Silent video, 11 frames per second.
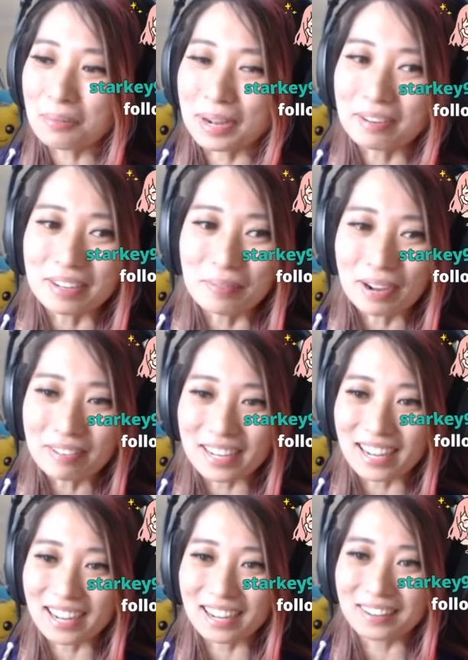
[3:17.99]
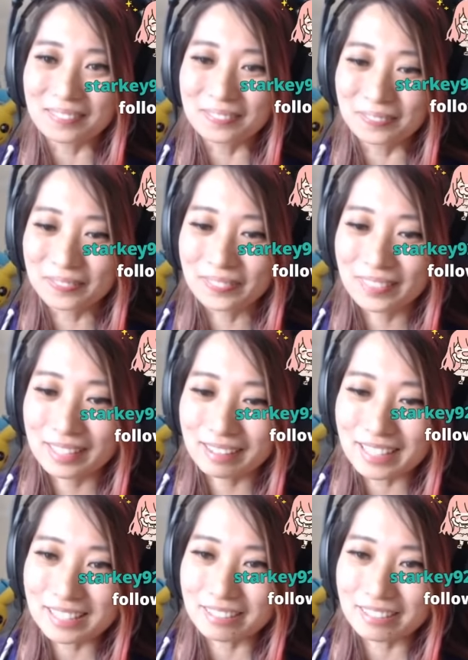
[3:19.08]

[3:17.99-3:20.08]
Welcome, welcome. All right,